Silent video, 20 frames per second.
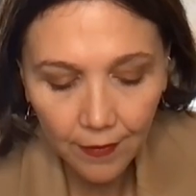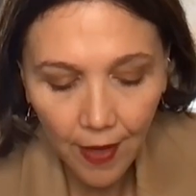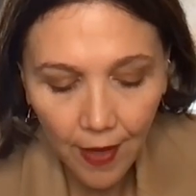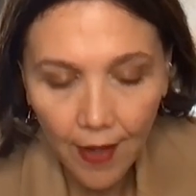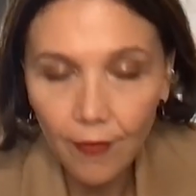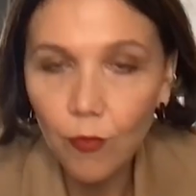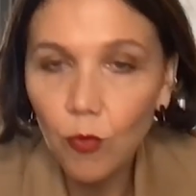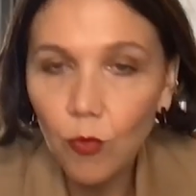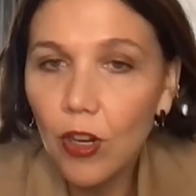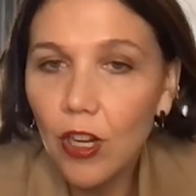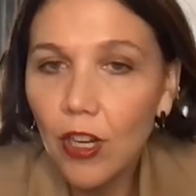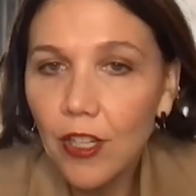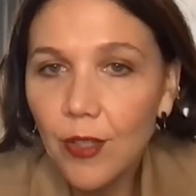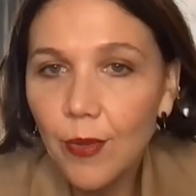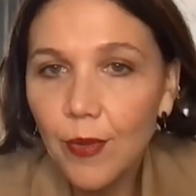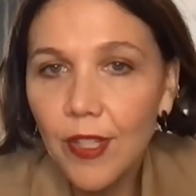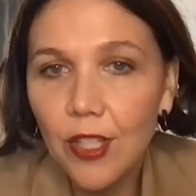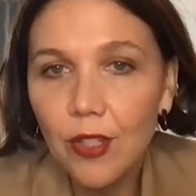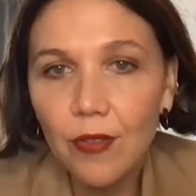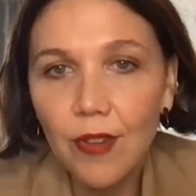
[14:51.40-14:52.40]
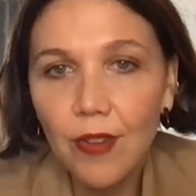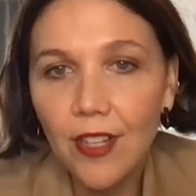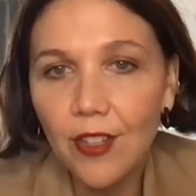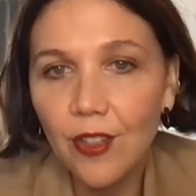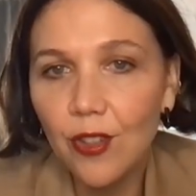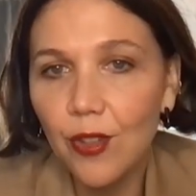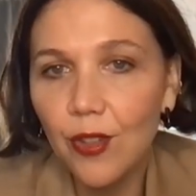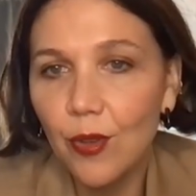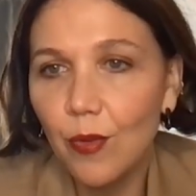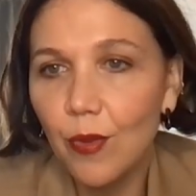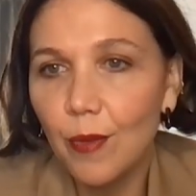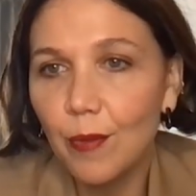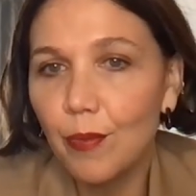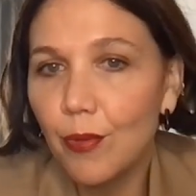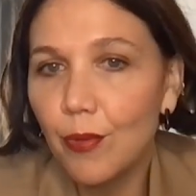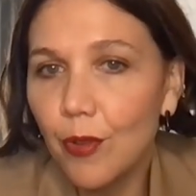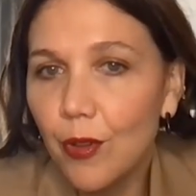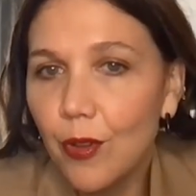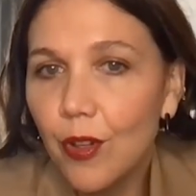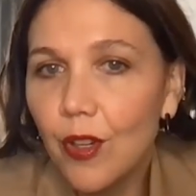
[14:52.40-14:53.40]
I've worked with directors who were
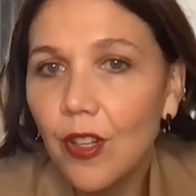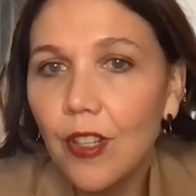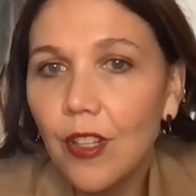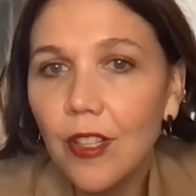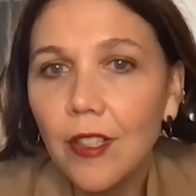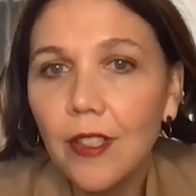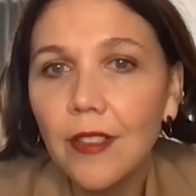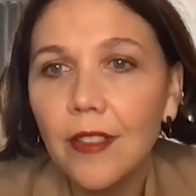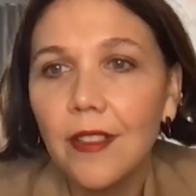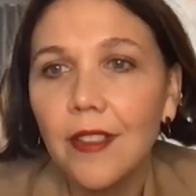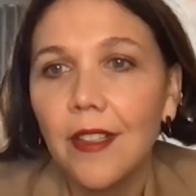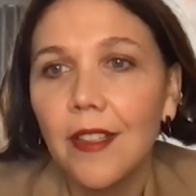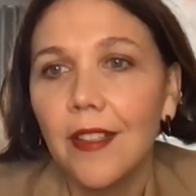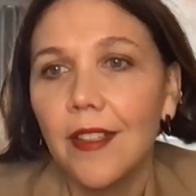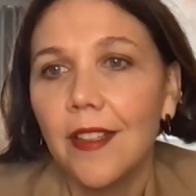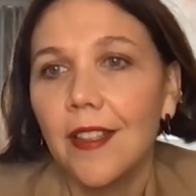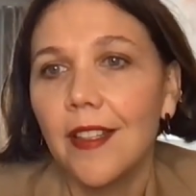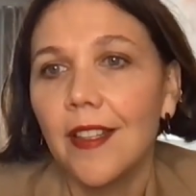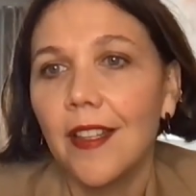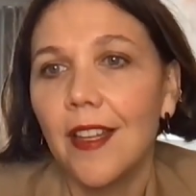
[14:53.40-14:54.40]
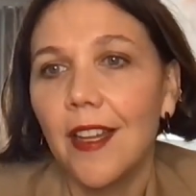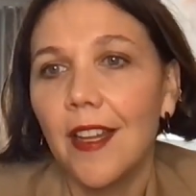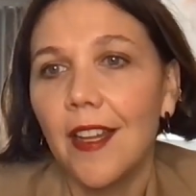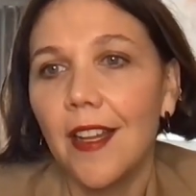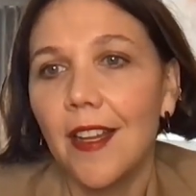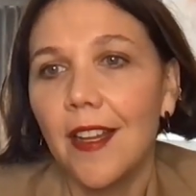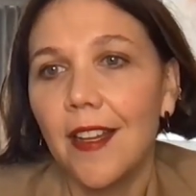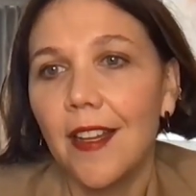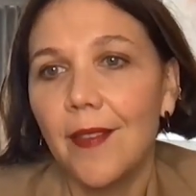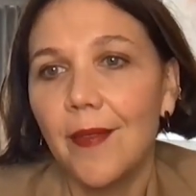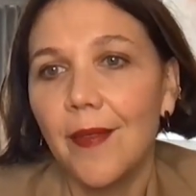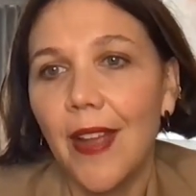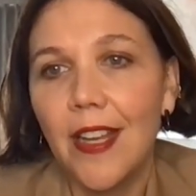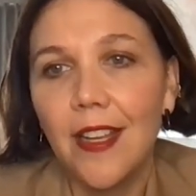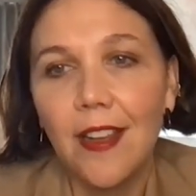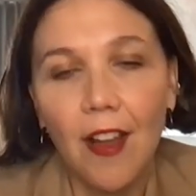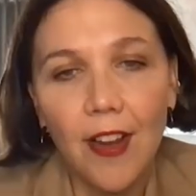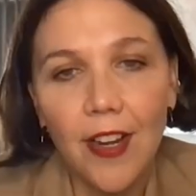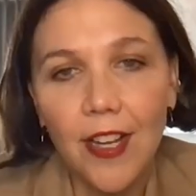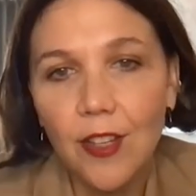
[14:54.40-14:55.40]
brutal
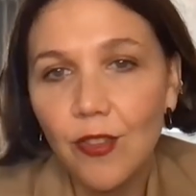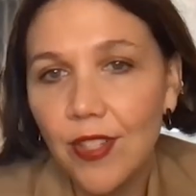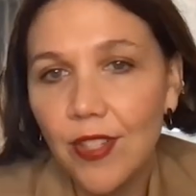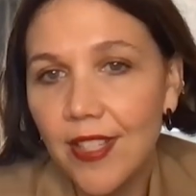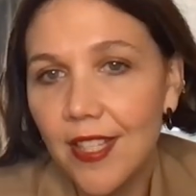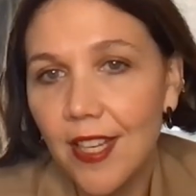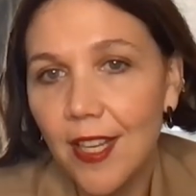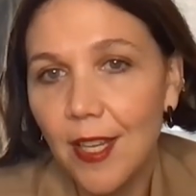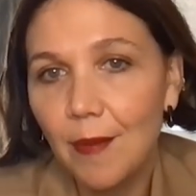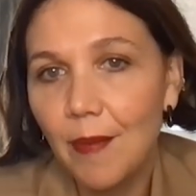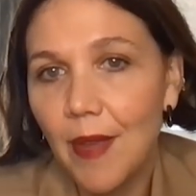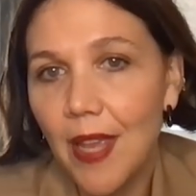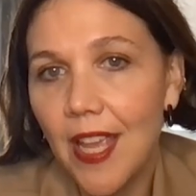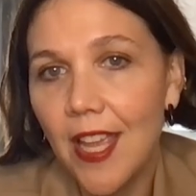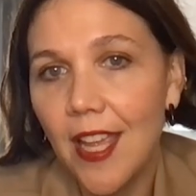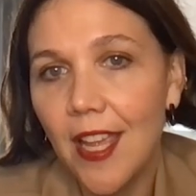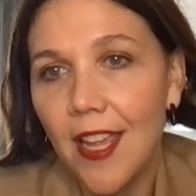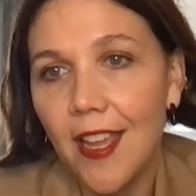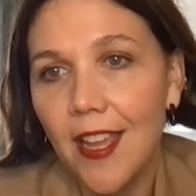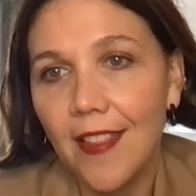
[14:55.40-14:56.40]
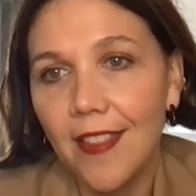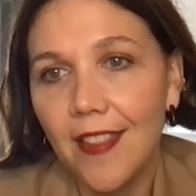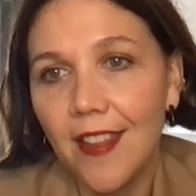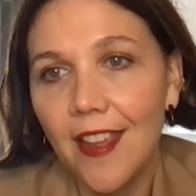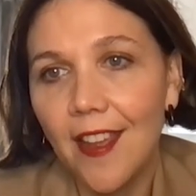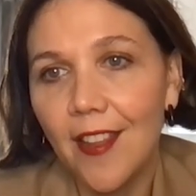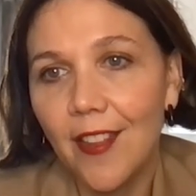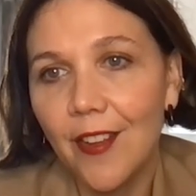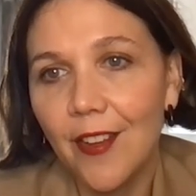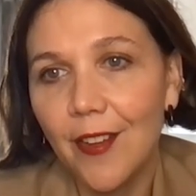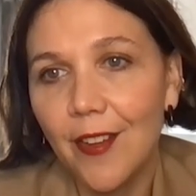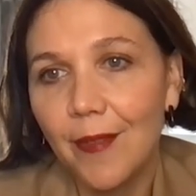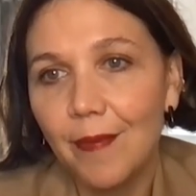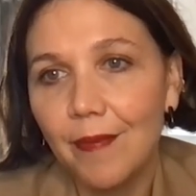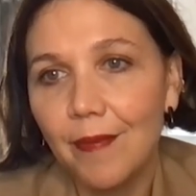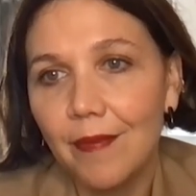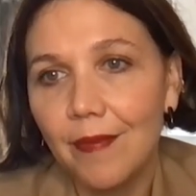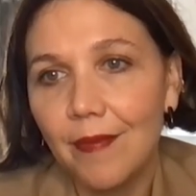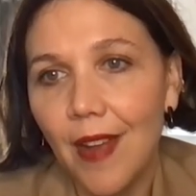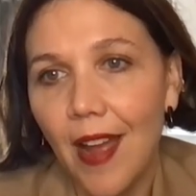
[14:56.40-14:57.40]
and not interested in me and the
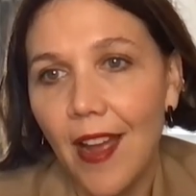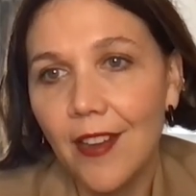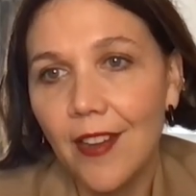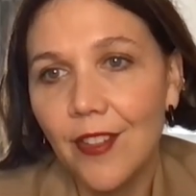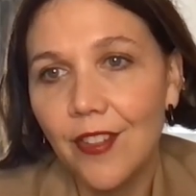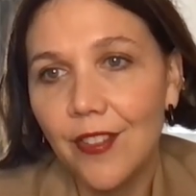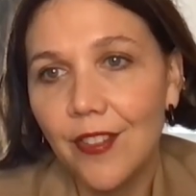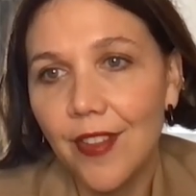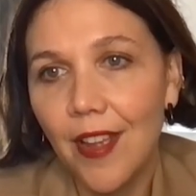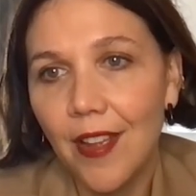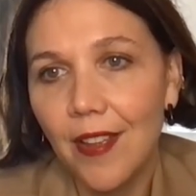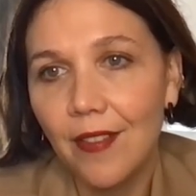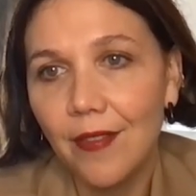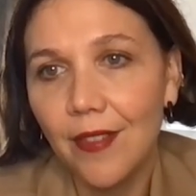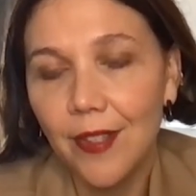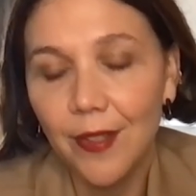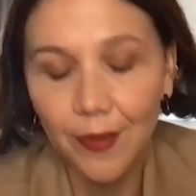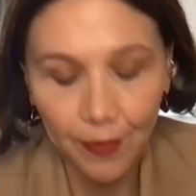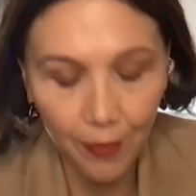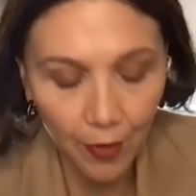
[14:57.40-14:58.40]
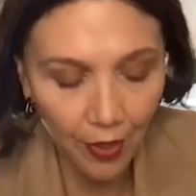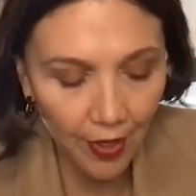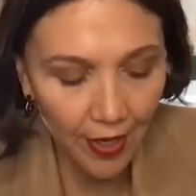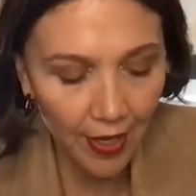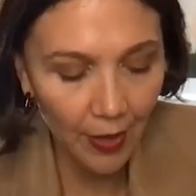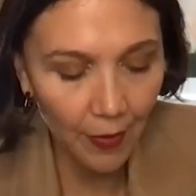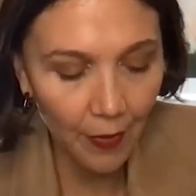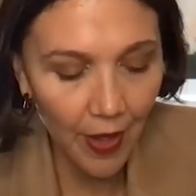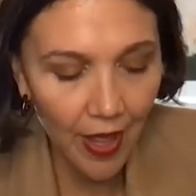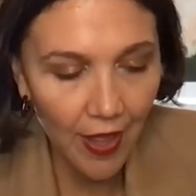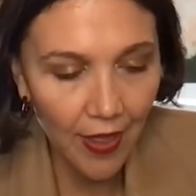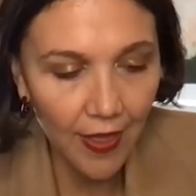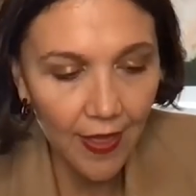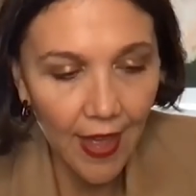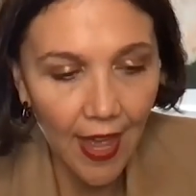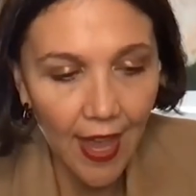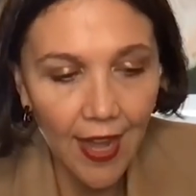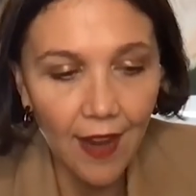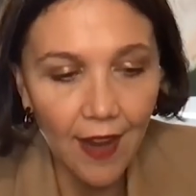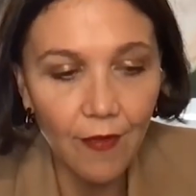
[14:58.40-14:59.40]
other actors I was working
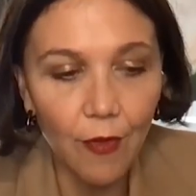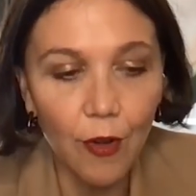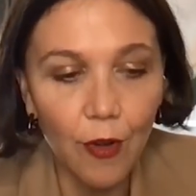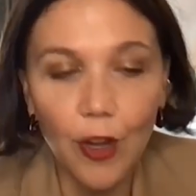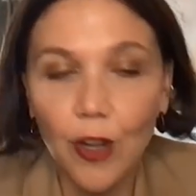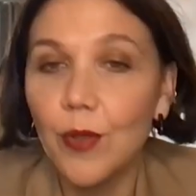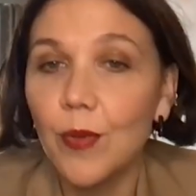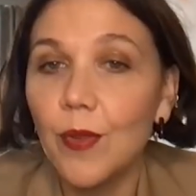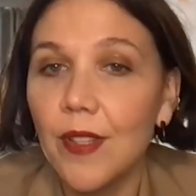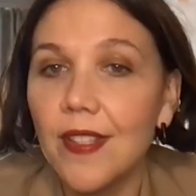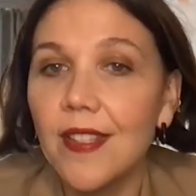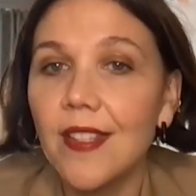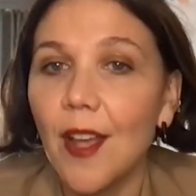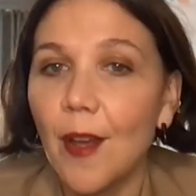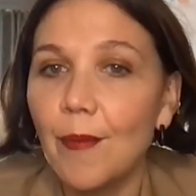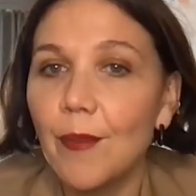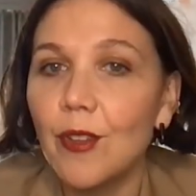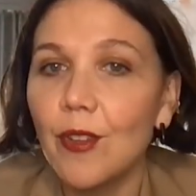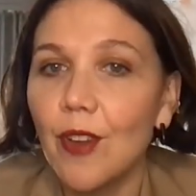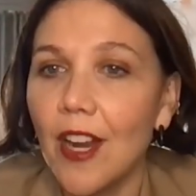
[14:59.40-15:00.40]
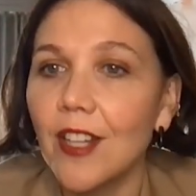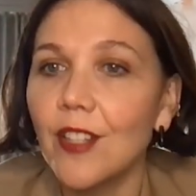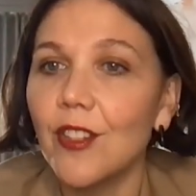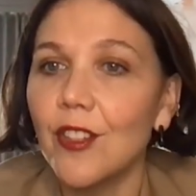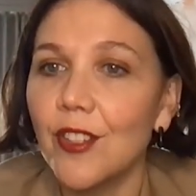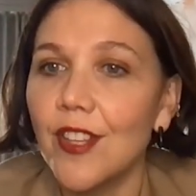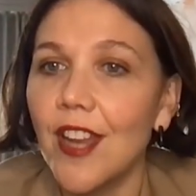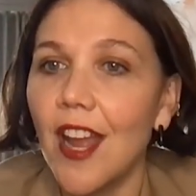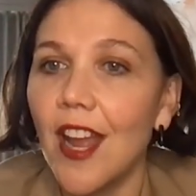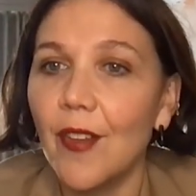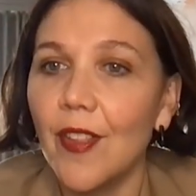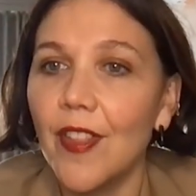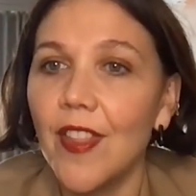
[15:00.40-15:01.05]
with. And I've worked with some directors now